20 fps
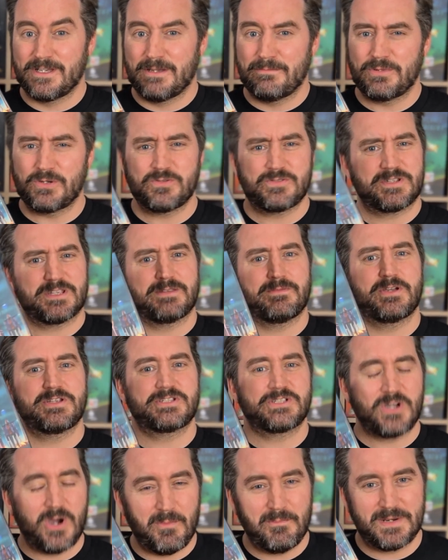but also the
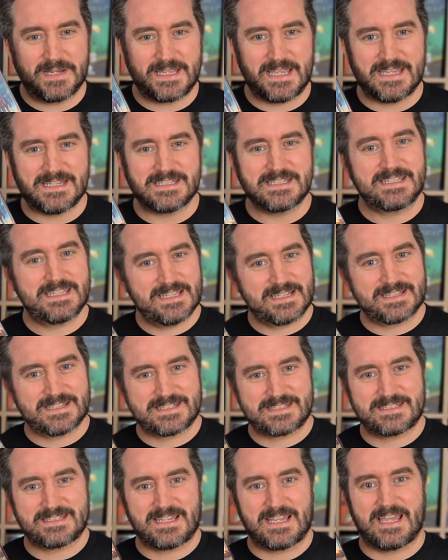most complicated
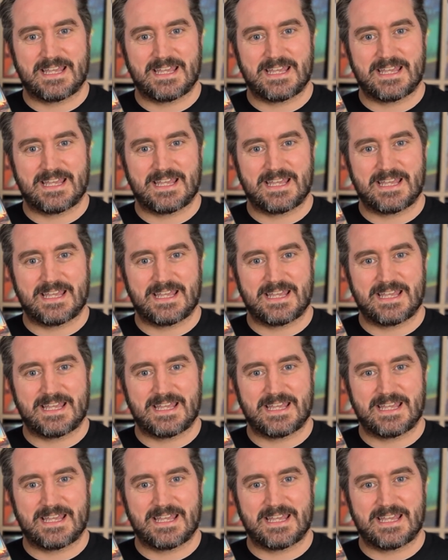killers